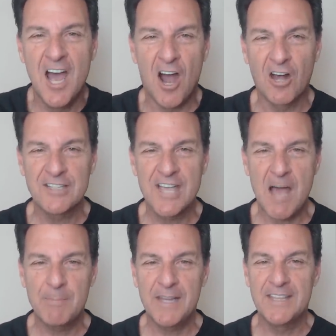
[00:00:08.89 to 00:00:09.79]
Our
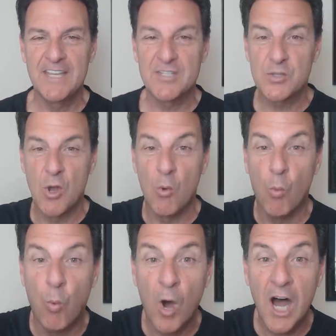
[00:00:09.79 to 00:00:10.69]
topic this
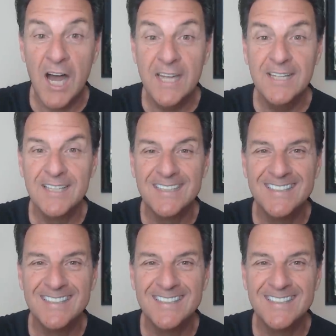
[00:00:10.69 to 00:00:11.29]
one